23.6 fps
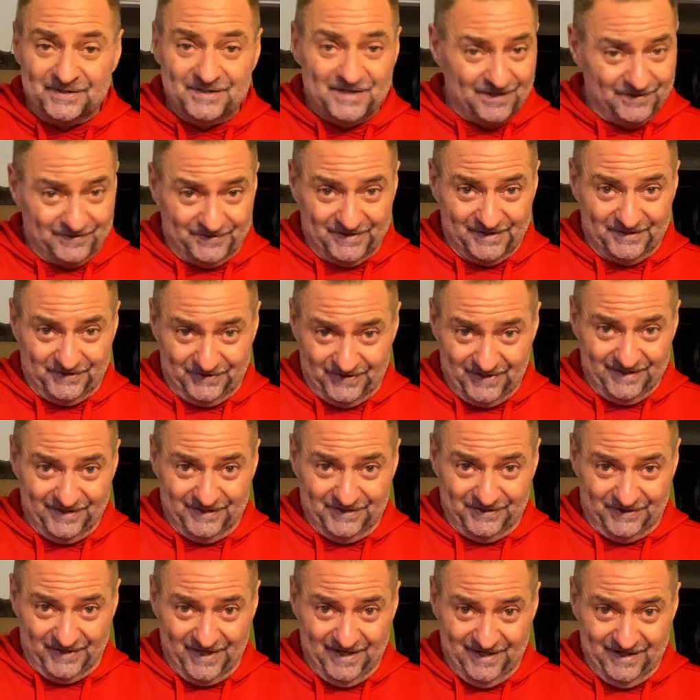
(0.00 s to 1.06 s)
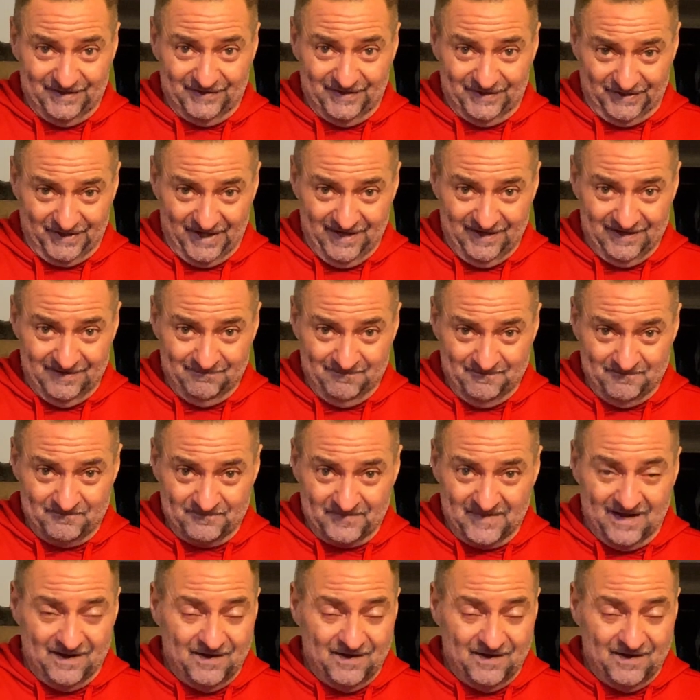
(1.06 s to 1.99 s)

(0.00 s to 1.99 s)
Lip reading: no such thing as staying the same.